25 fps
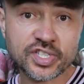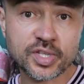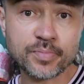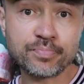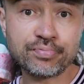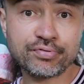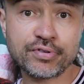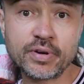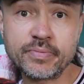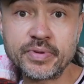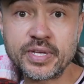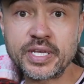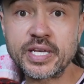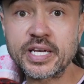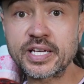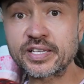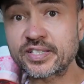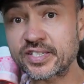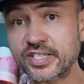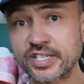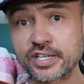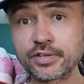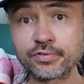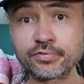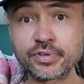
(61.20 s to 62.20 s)
the Premier
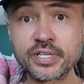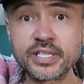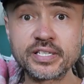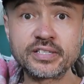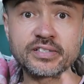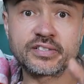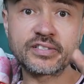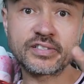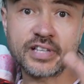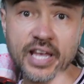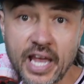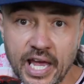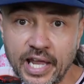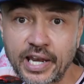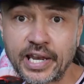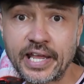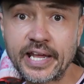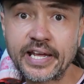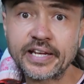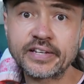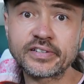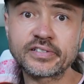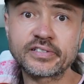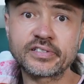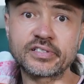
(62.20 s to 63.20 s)
Series
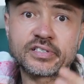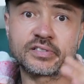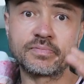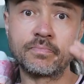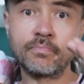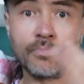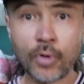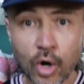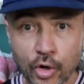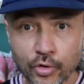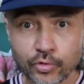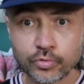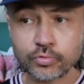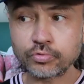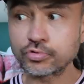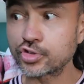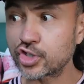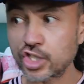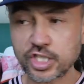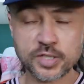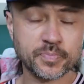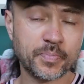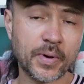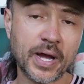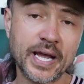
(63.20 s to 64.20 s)
LX model,
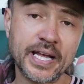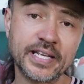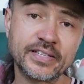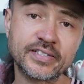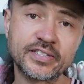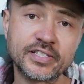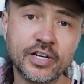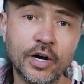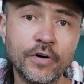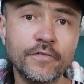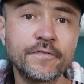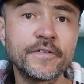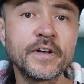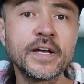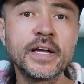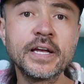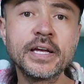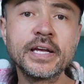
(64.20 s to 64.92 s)
just by itself,